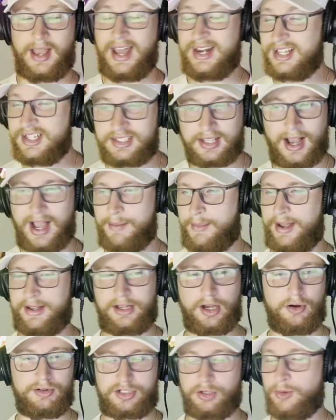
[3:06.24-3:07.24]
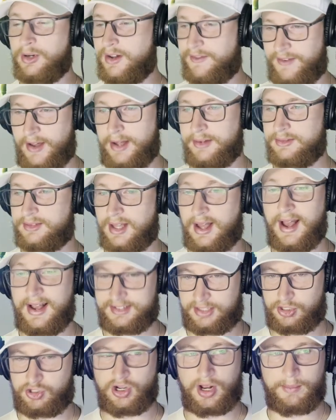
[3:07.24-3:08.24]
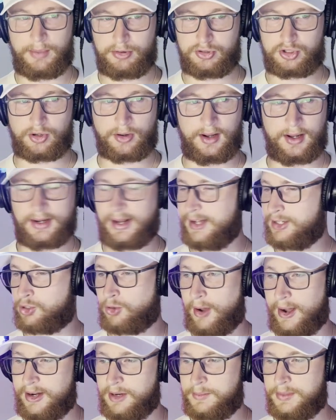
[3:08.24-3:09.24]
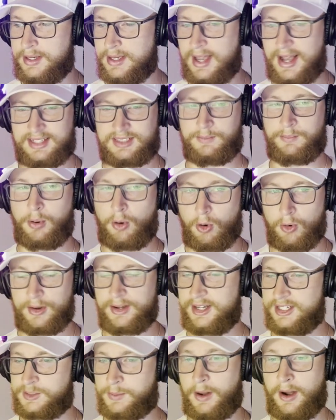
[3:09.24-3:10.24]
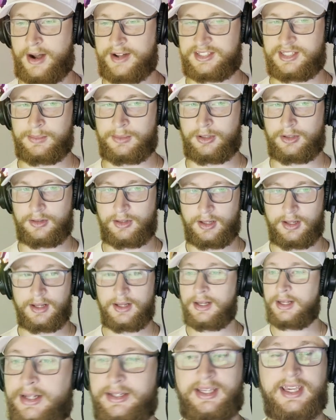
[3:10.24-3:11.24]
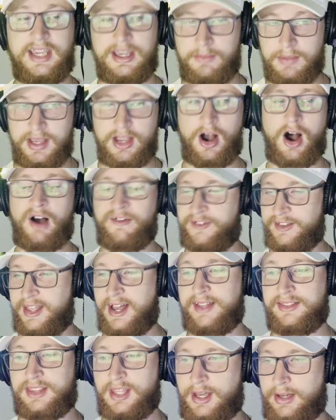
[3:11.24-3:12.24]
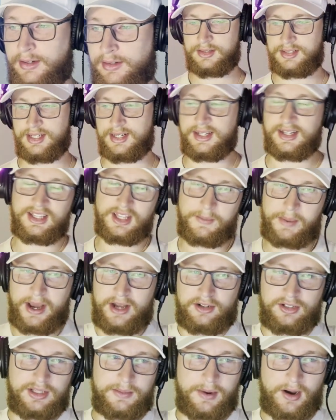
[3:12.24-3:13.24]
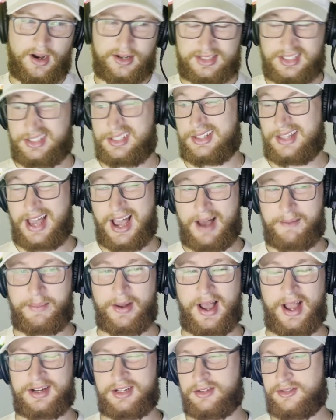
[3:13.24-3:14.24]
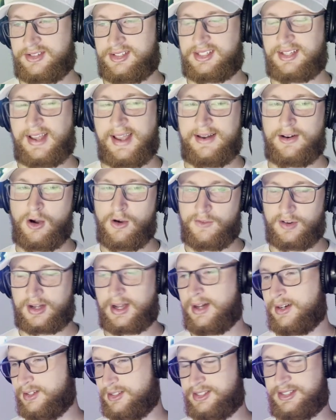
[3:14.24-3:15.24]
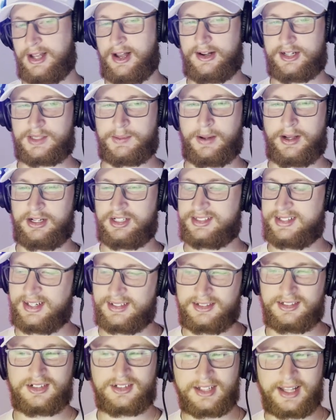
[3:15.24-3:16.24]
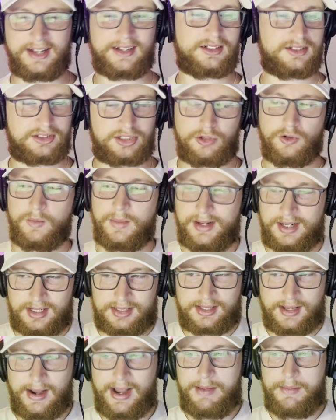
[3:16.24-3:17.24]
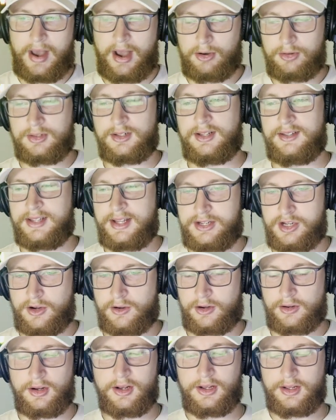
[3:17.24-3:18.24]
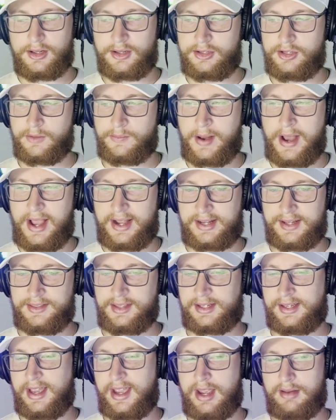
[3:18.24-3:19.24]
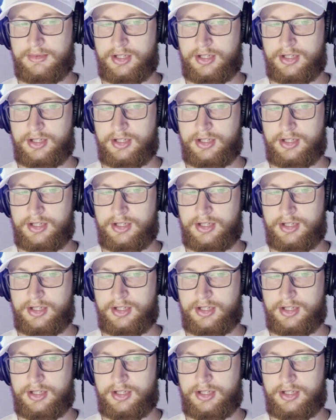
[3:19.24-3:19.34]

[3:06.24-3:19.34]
Anytime I go to an event that has a jumbotron, I try to be as boring as possible. Keep me off of that thing. Sitting in the penalty box isn't that bad. You know, the skate over kind of sucks, but you just get a little like two minute timeout and then you're you're back in the game.